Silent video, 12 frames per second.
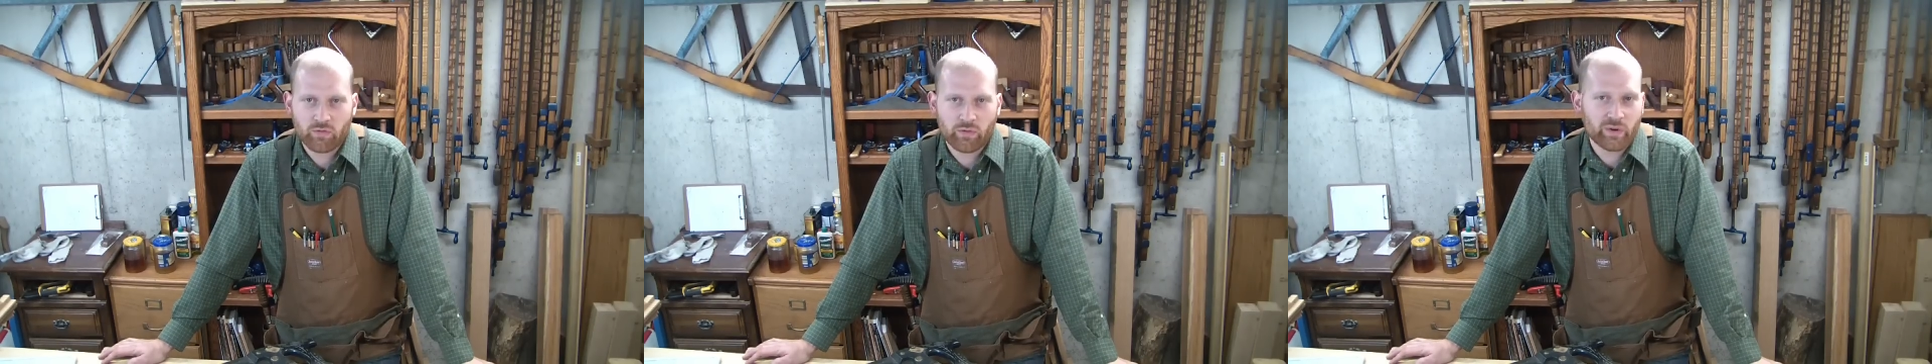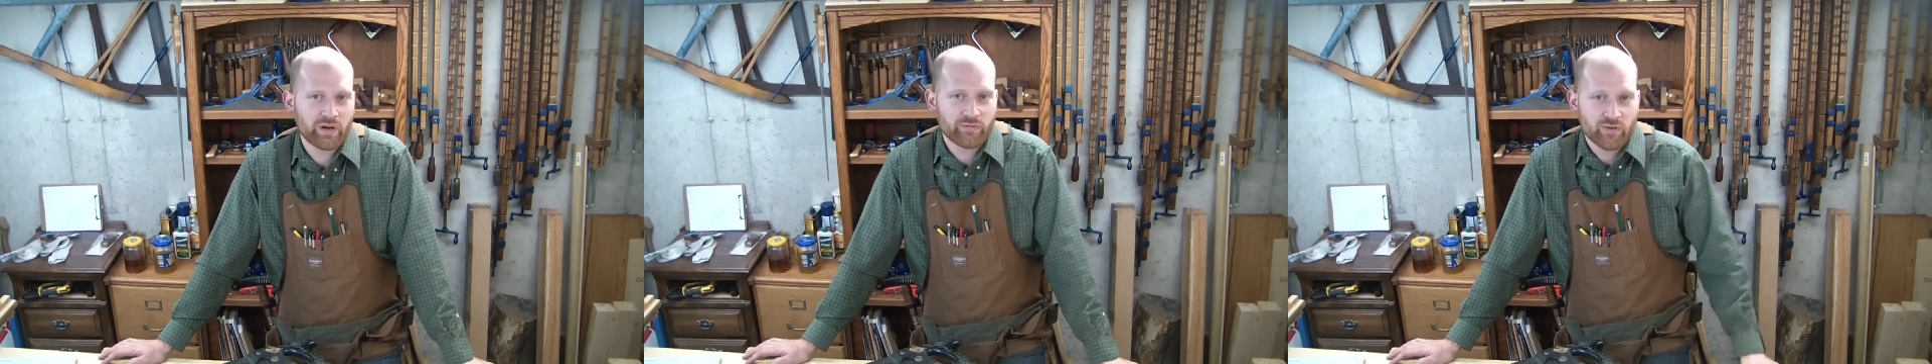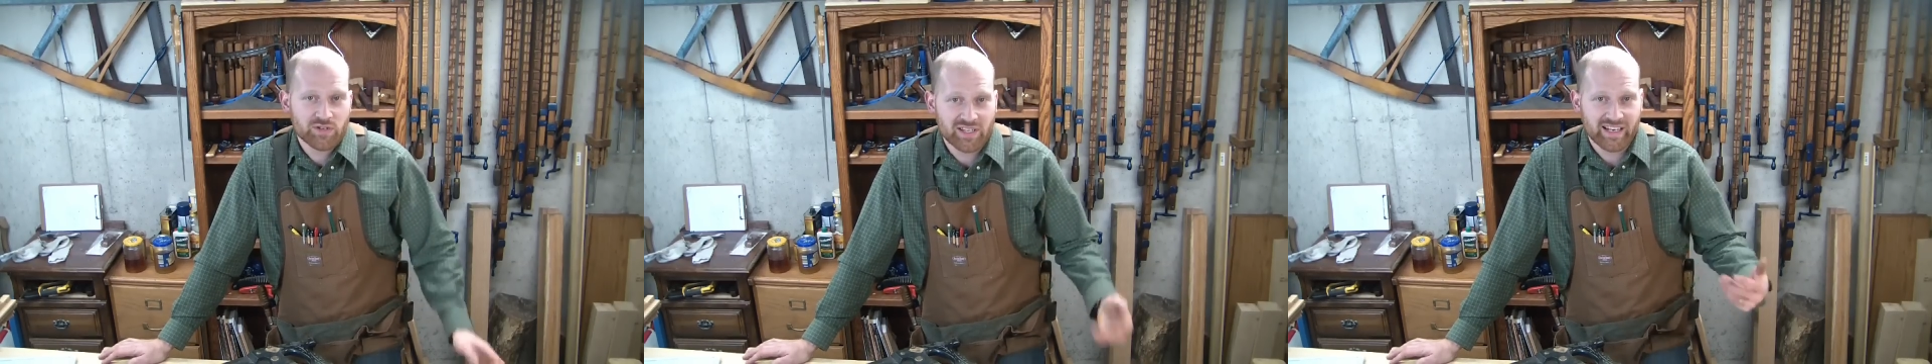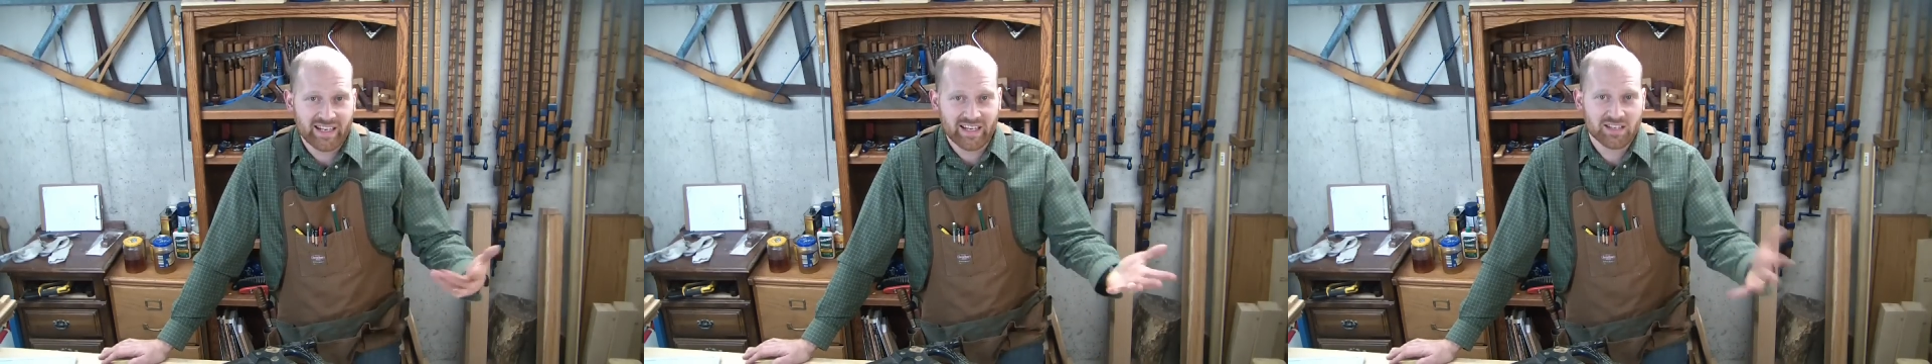when you're first
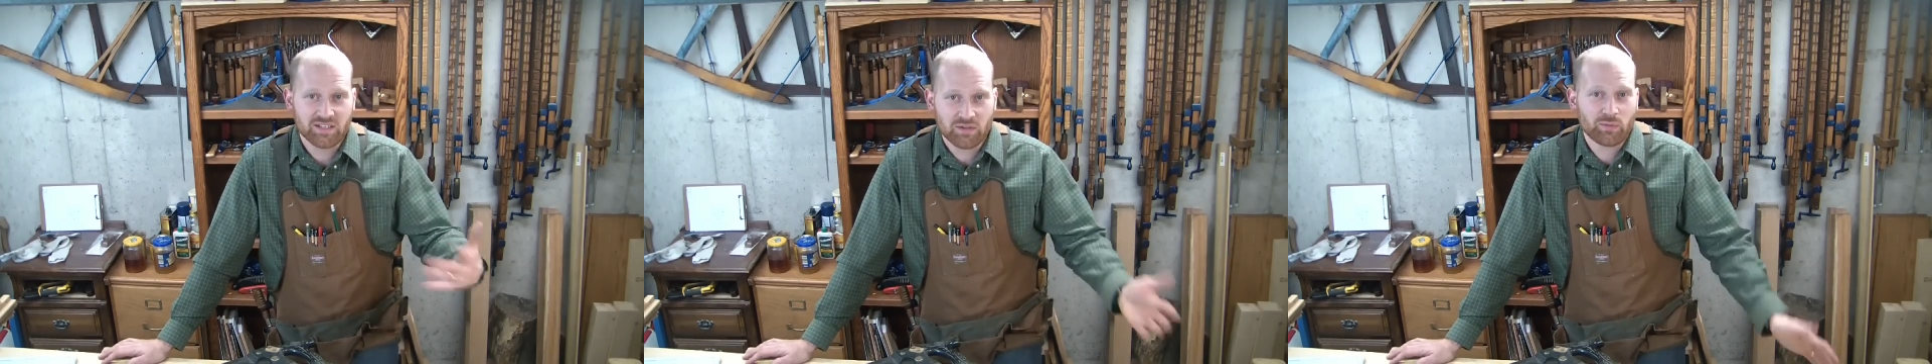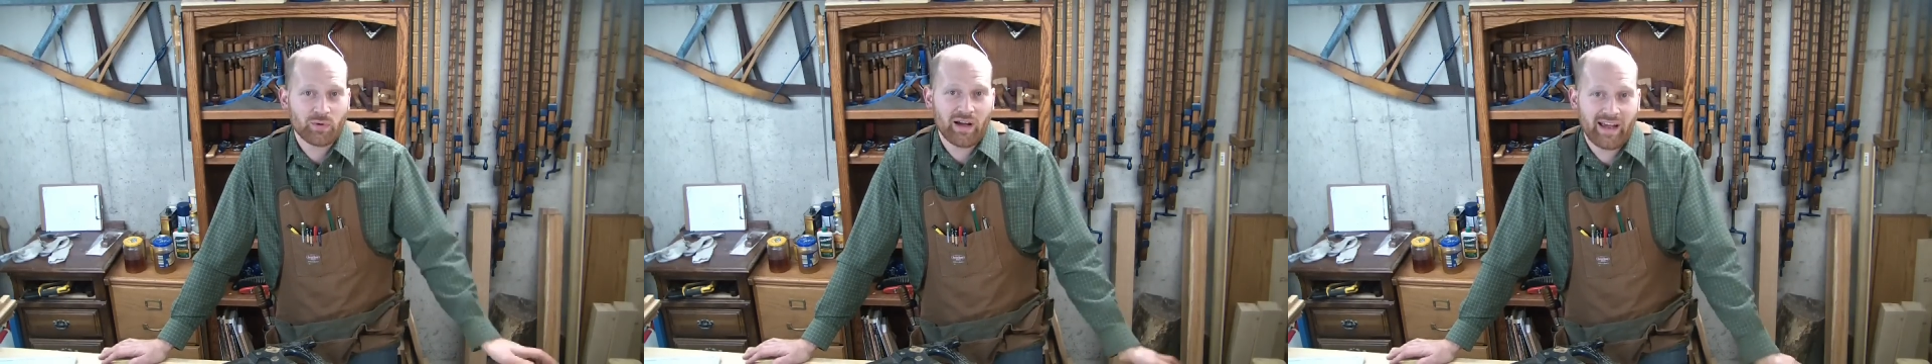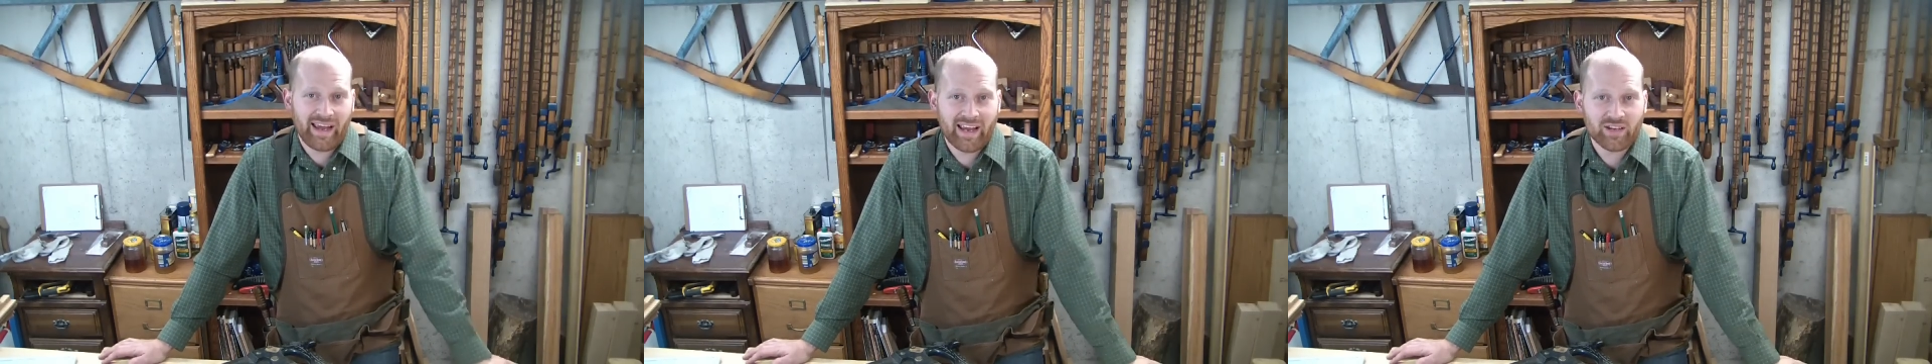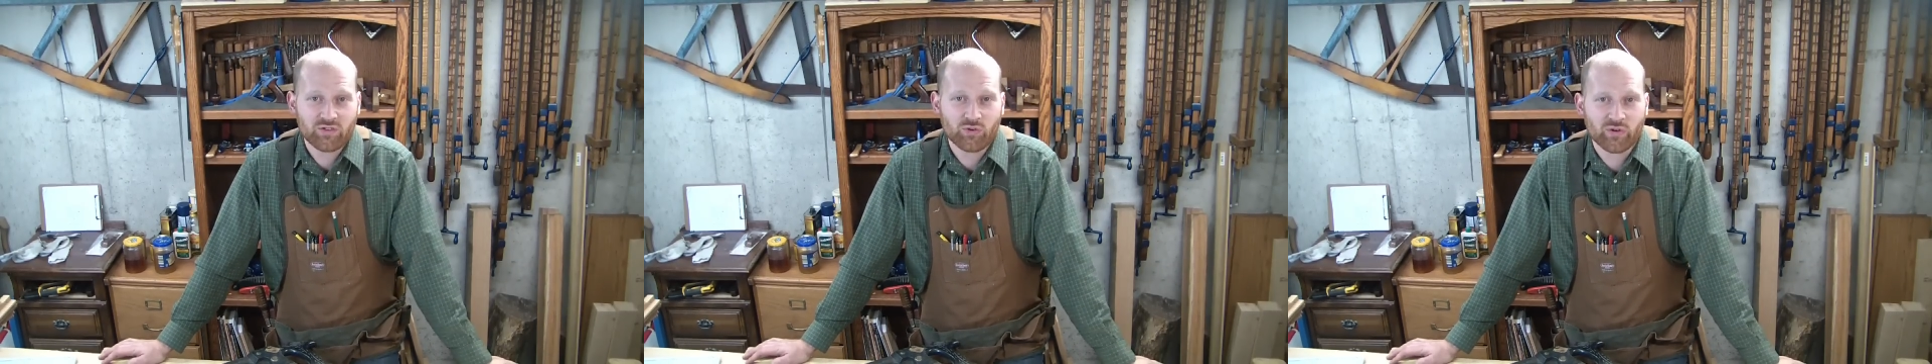getting into
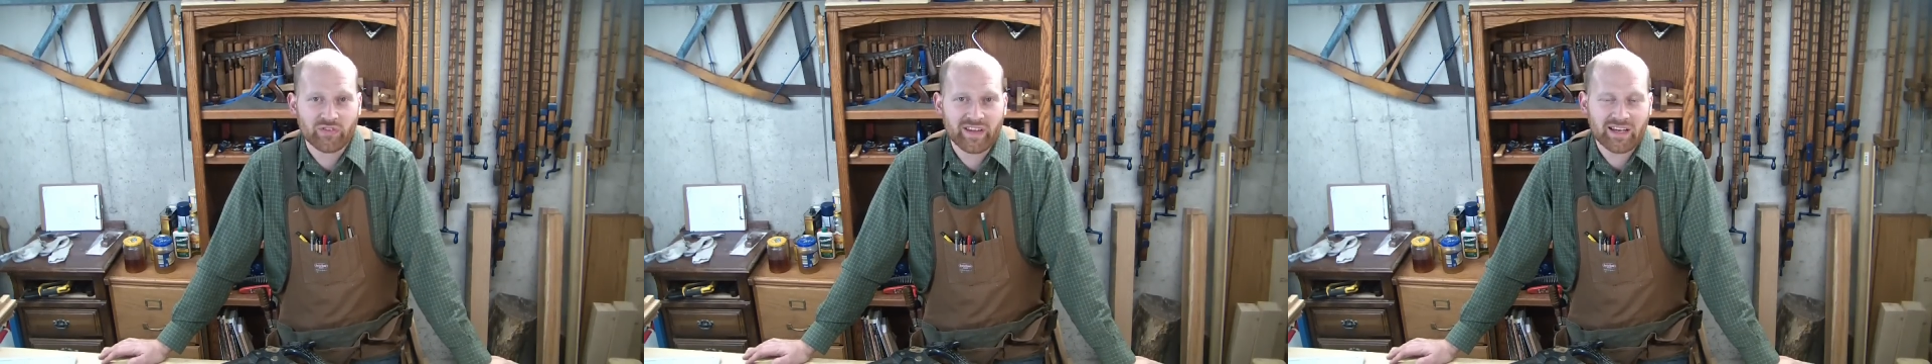hand tools,